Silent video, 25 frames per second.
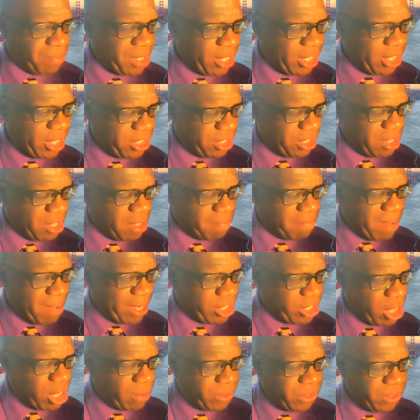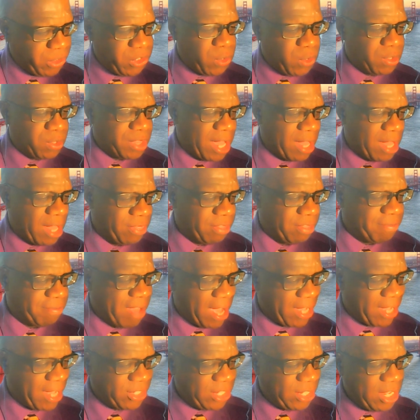because by now you know that the
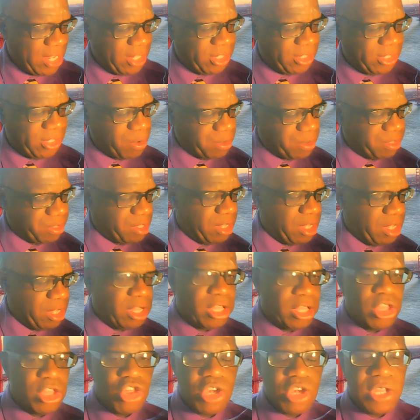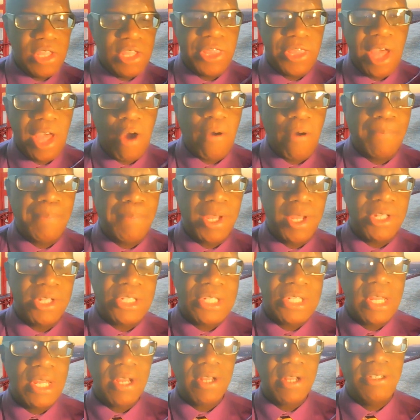vaccines or the gene
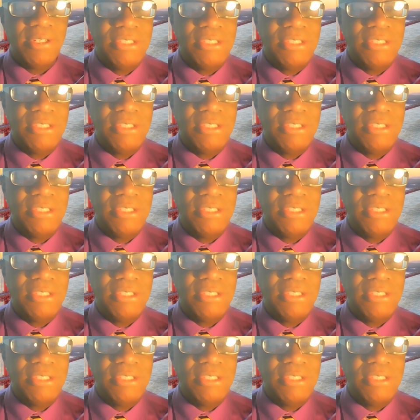therapies